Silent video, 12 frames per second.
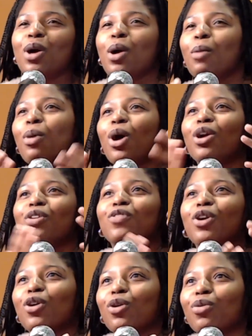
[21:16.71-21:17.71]
part of
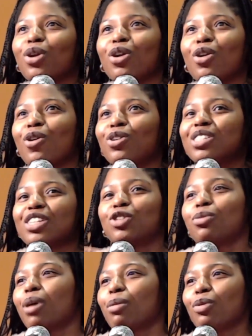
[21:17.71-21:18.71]
your career goals that
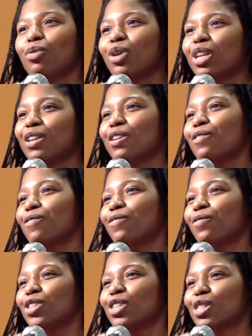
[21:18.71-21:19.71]
you maybe wouldn't have
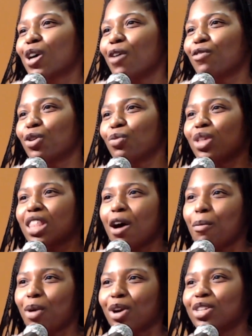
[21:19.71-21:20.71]
discovered
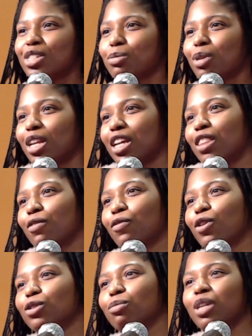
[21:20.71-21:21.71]
without participating in the
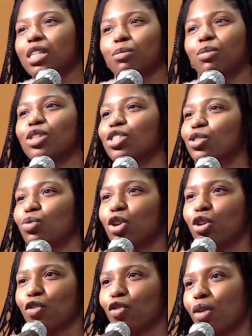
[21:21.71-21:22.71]
first place, but just
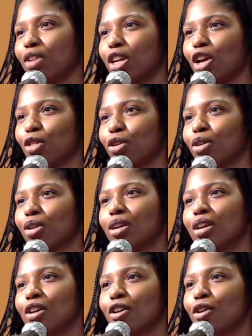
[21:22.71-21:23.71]
wondering if you have any other
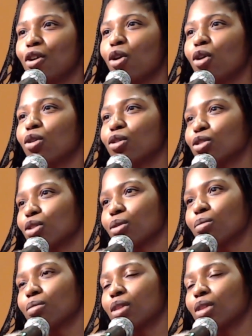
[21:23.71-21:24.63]
goals or things.